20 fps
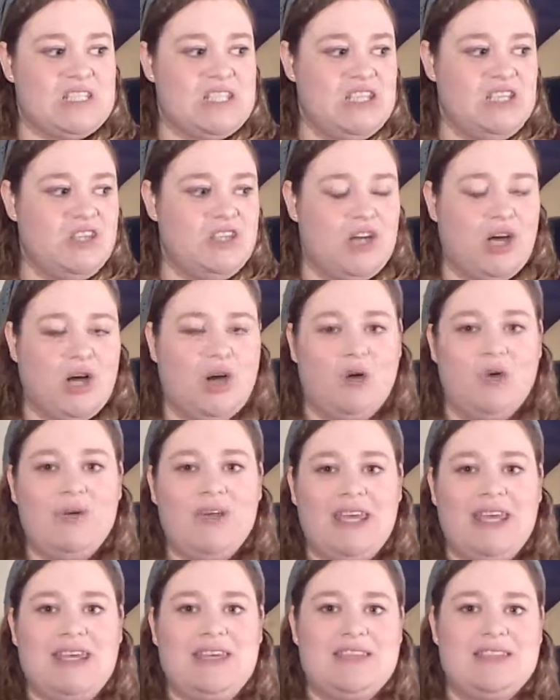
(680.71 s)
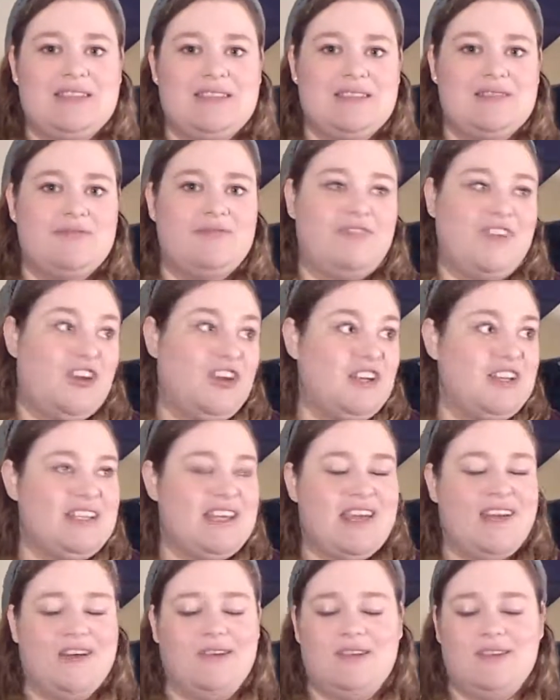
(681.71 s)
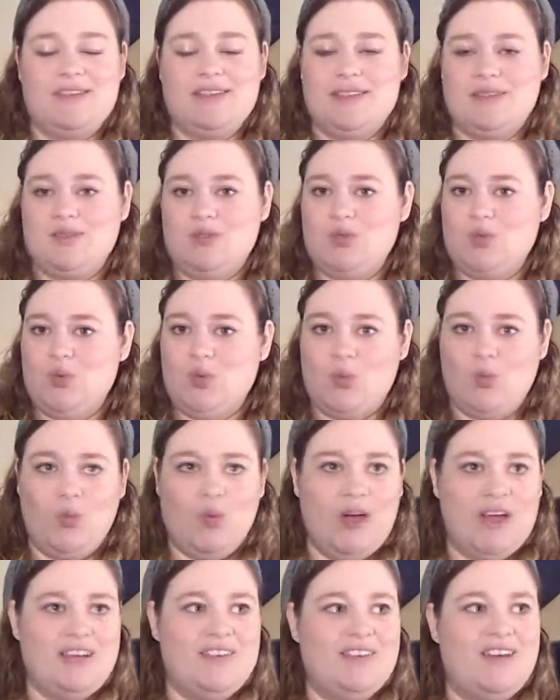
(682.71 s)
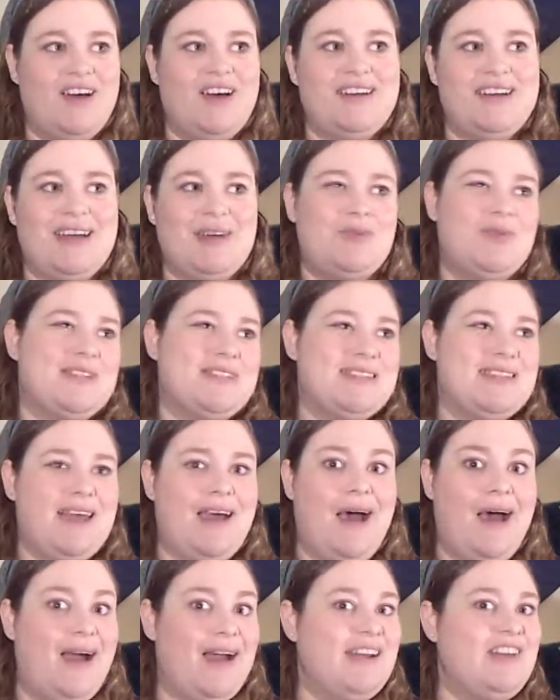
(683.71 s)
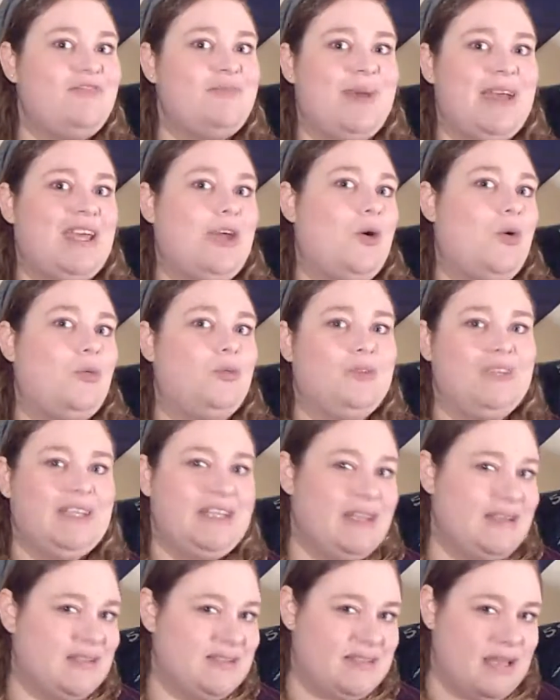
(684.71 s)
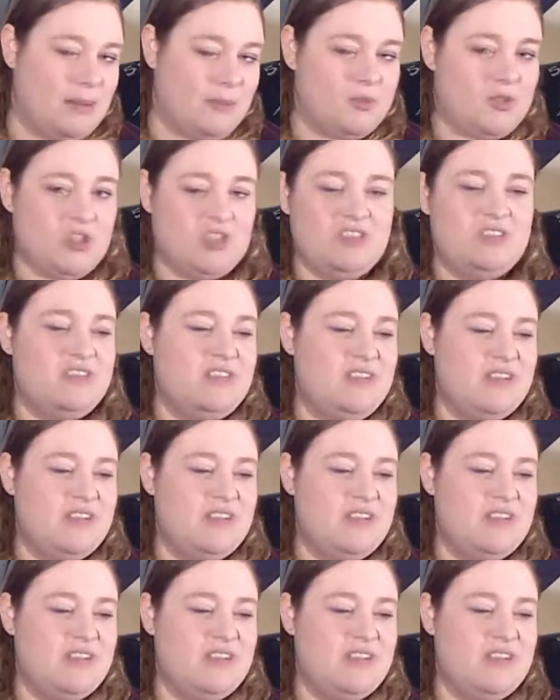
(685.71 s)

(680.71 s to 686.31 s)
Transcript: you know, in fairy tales and whatnot, I was kind of my only exception.